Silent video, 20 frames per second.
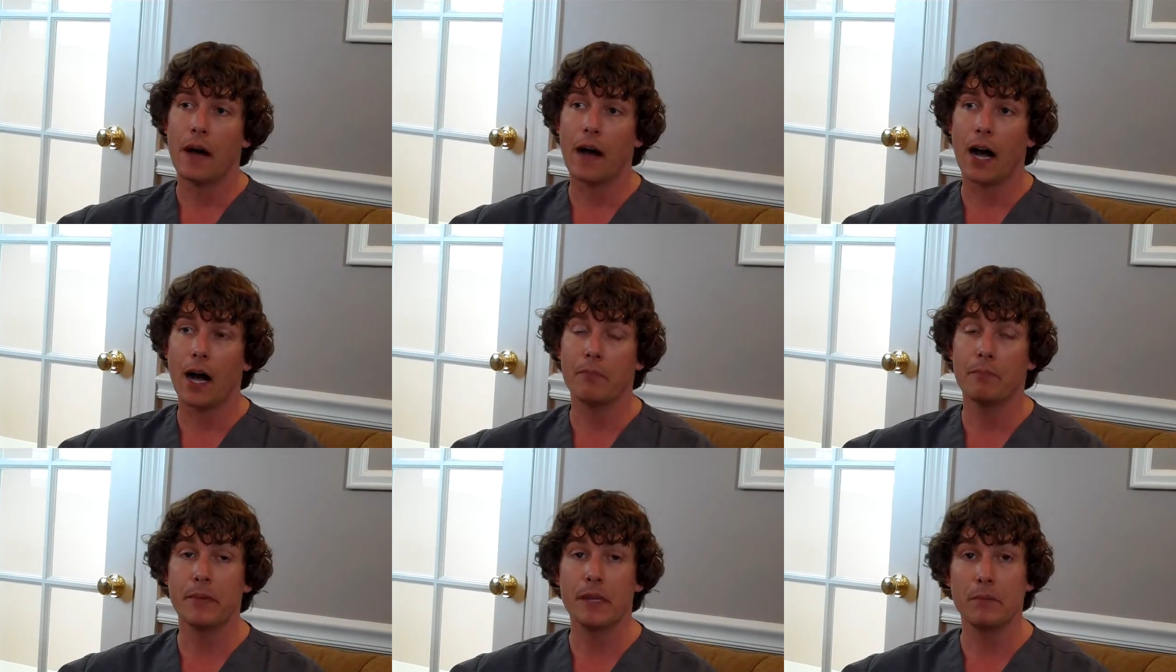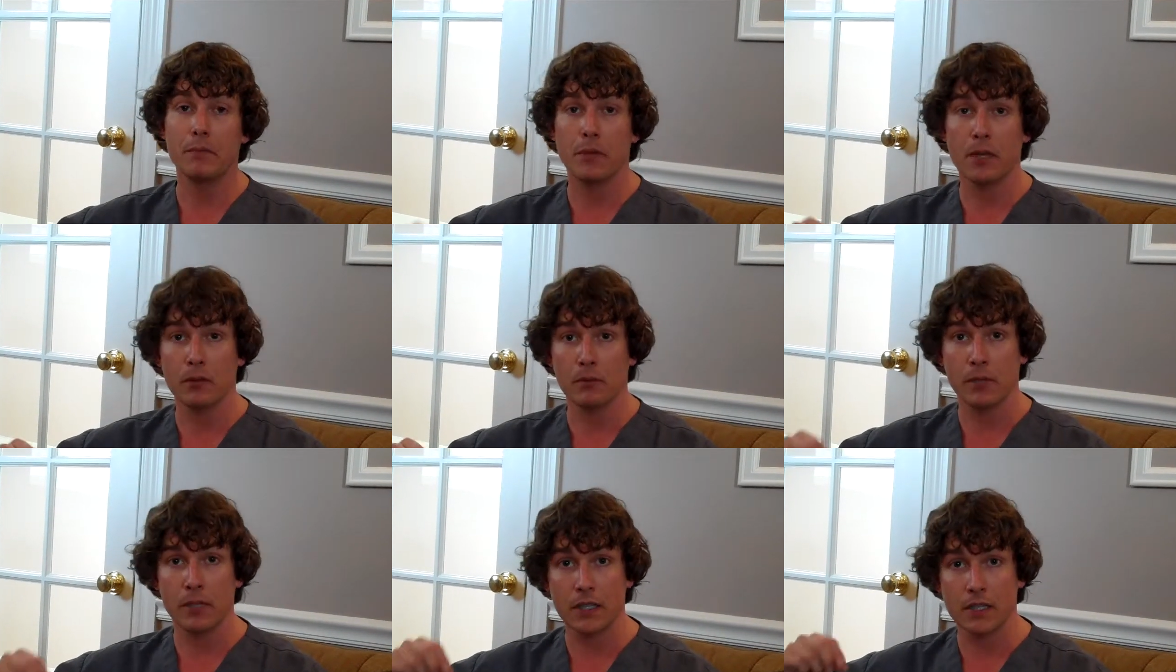um, be
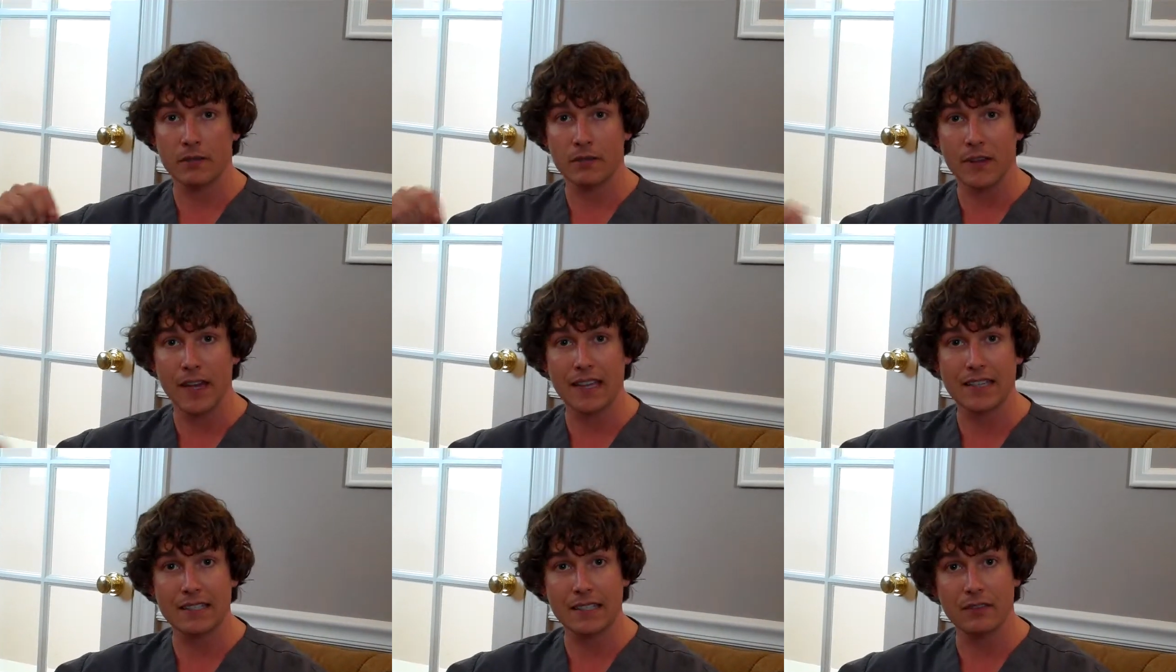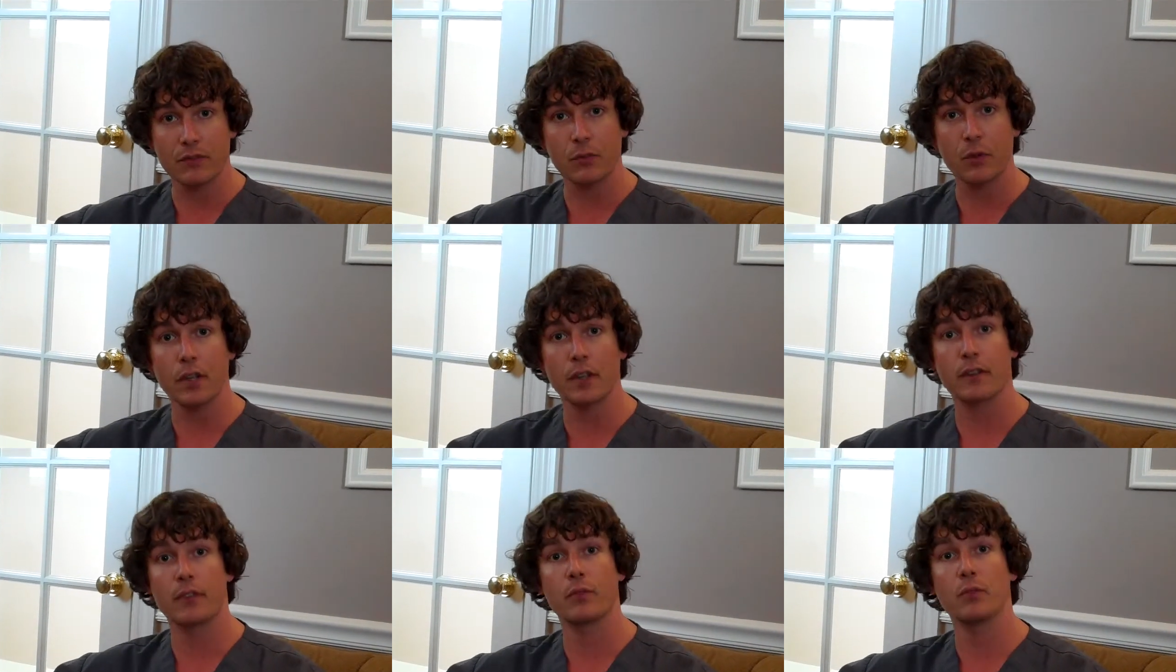minimally invasive
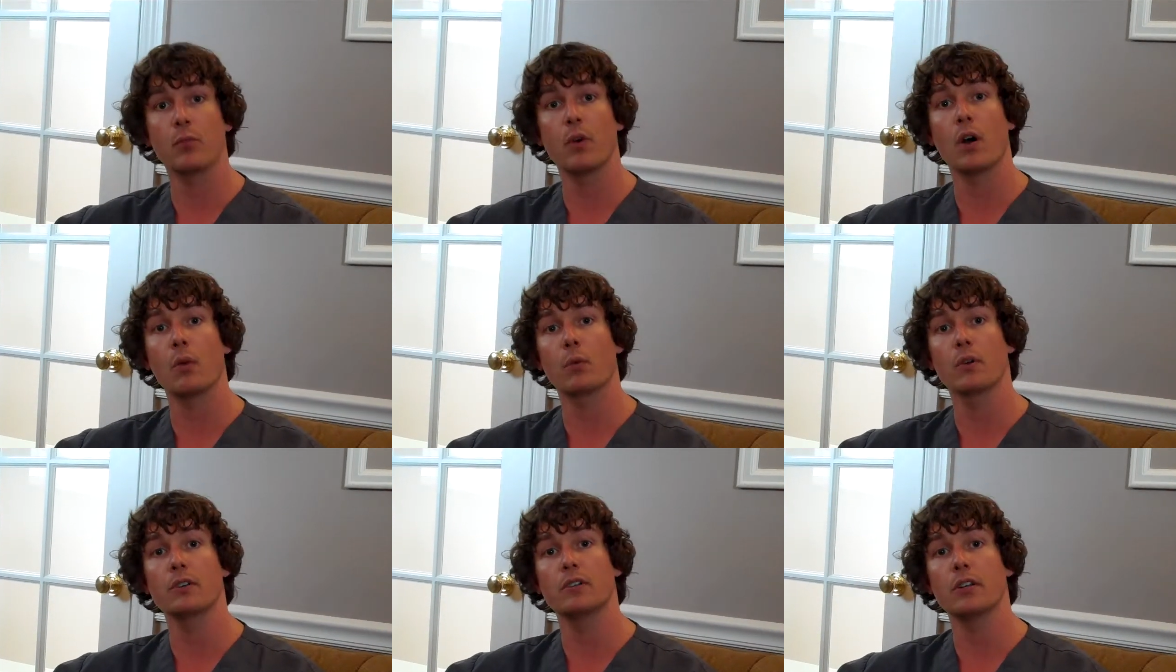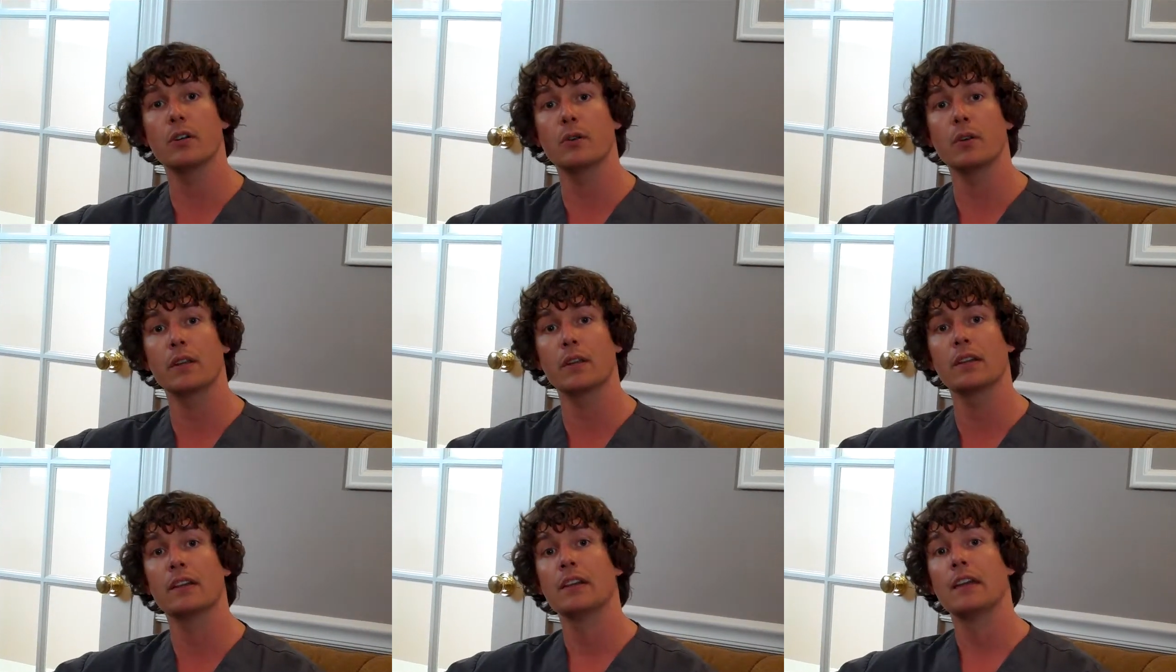with what we're
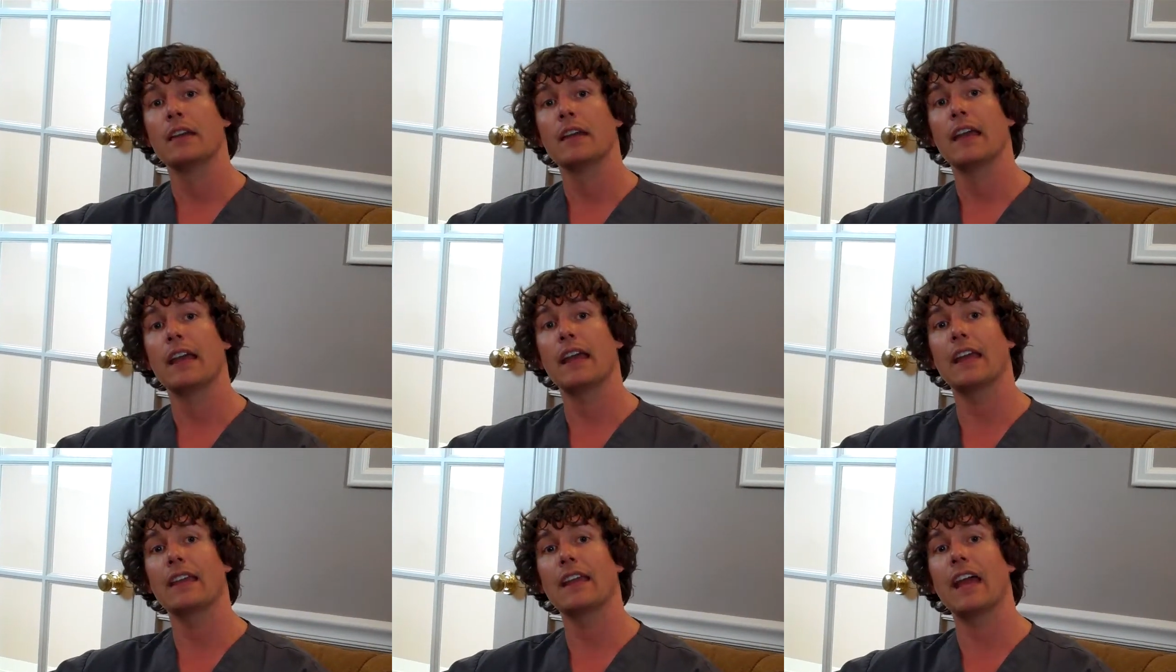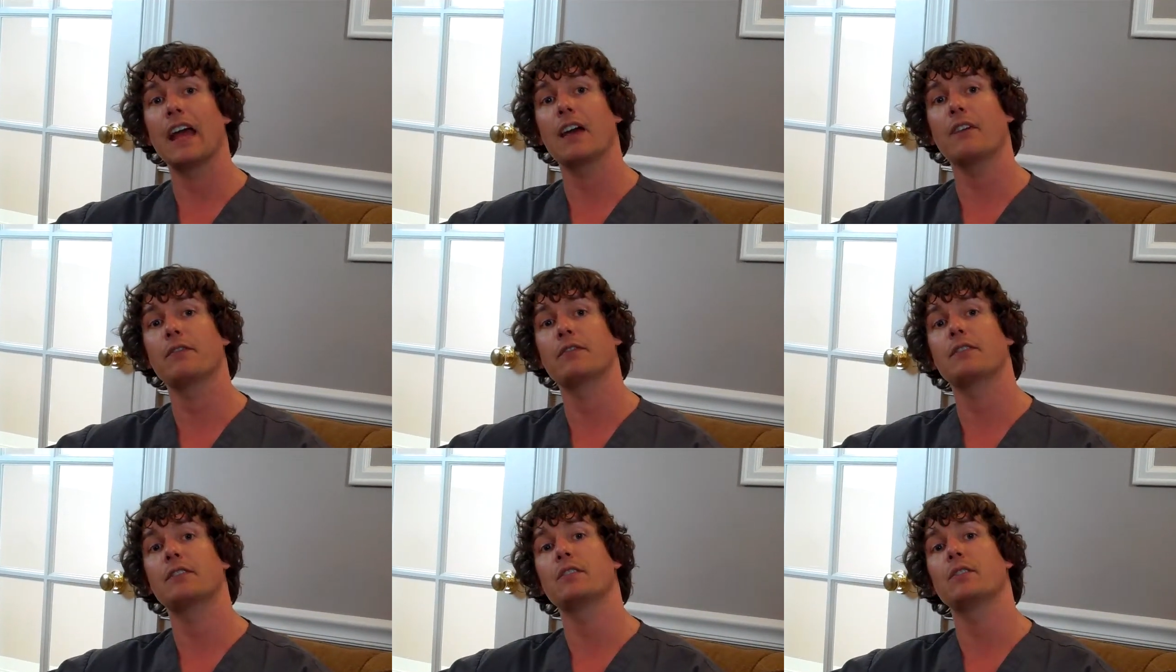doing and
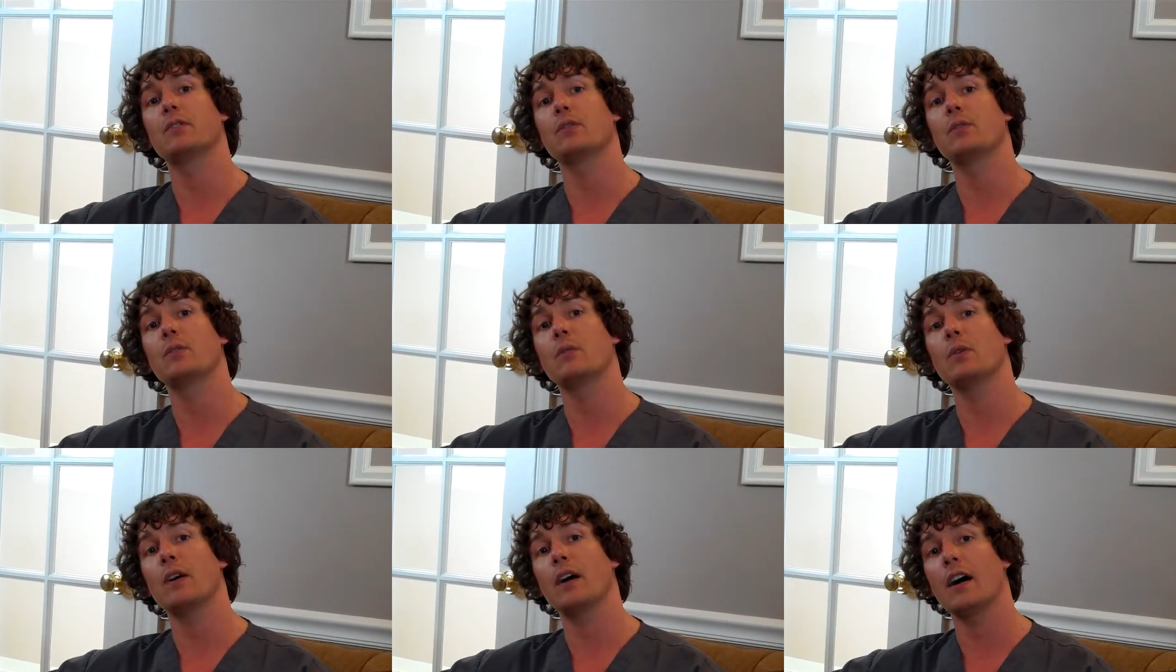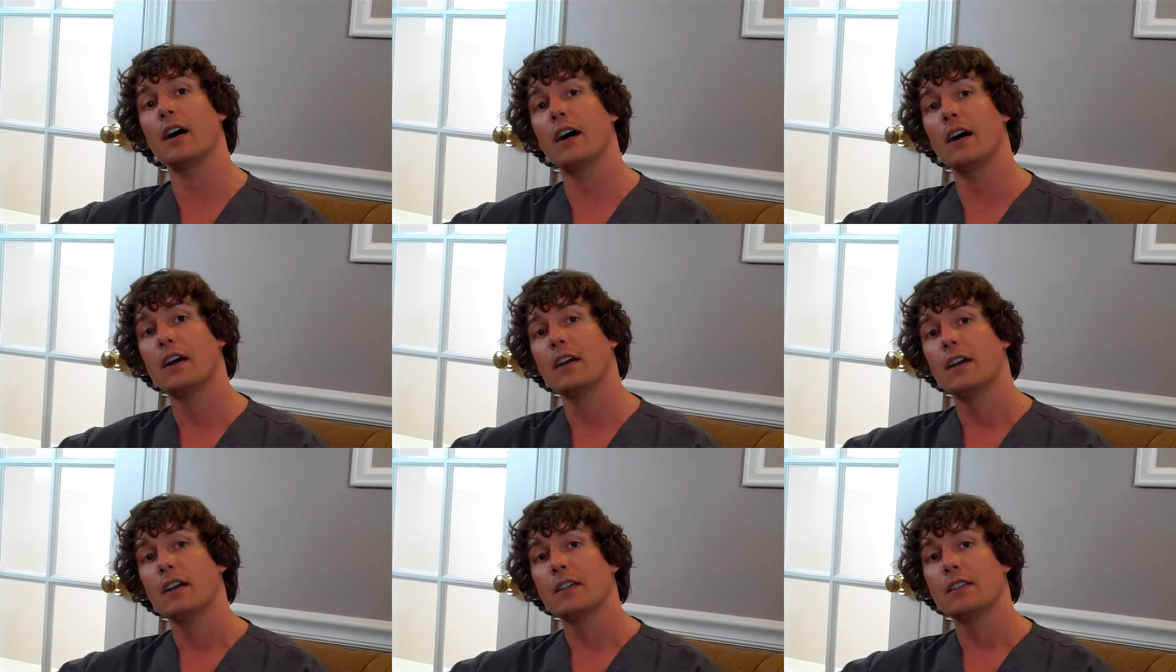have to
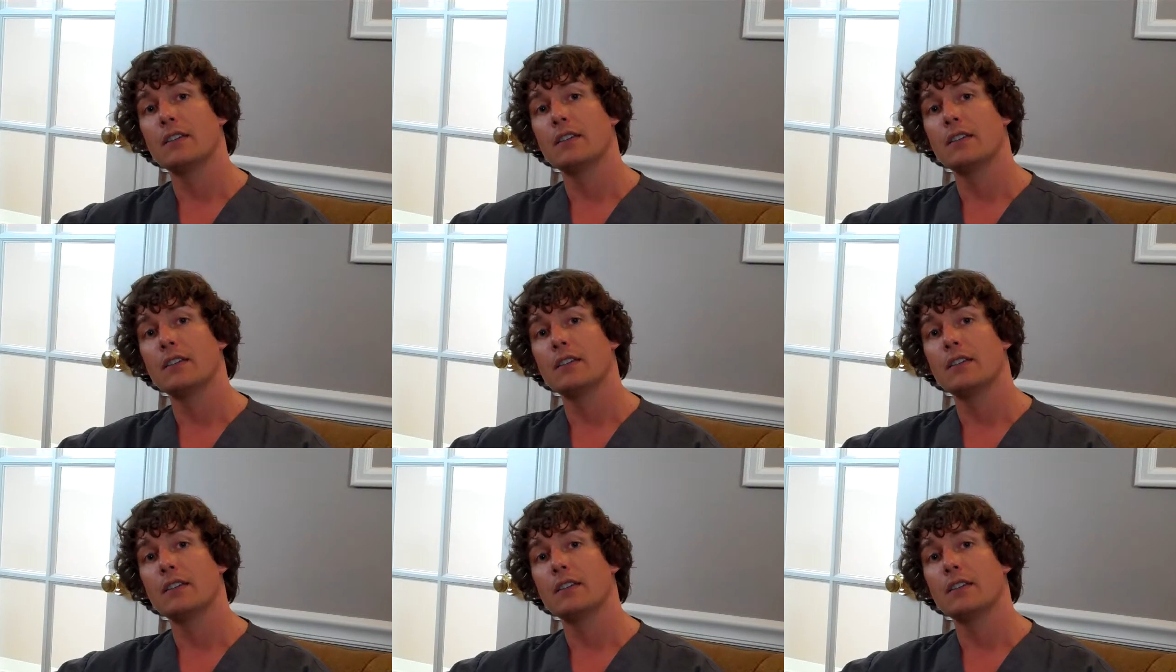uh,